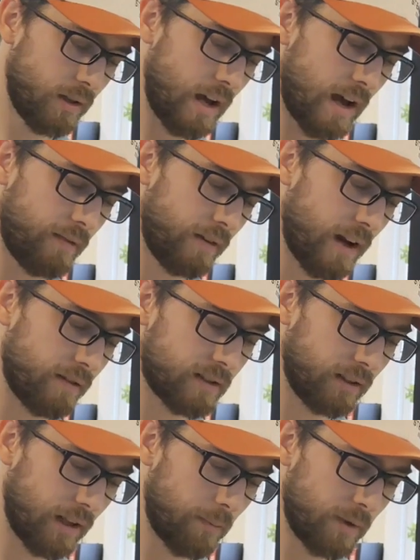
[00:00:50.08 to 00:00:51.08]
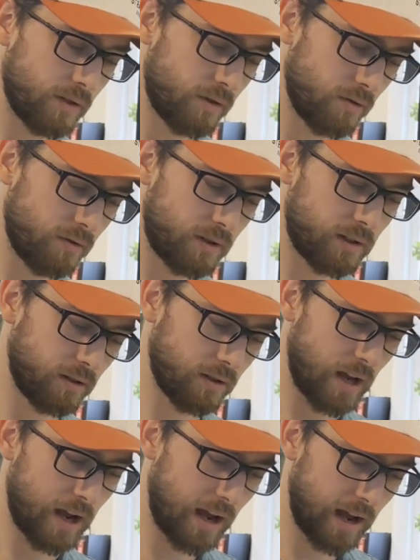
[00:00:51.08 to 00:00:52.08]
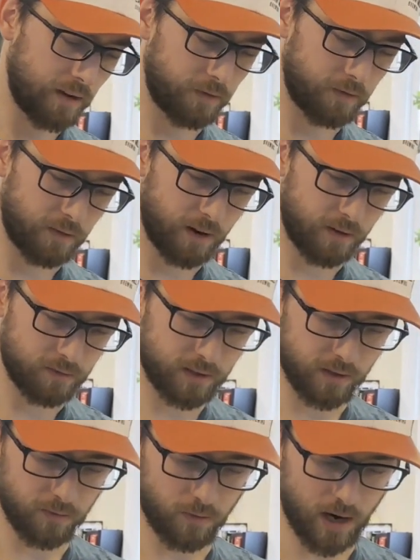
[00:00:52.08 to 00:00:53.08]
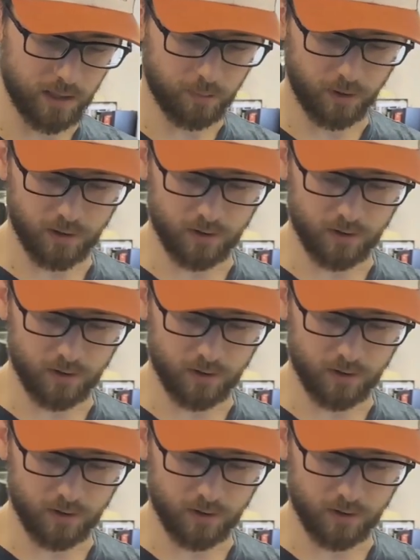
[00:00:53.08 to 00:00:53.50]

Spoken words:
half an ounce of lemon juice to that half of an ounce of raspberry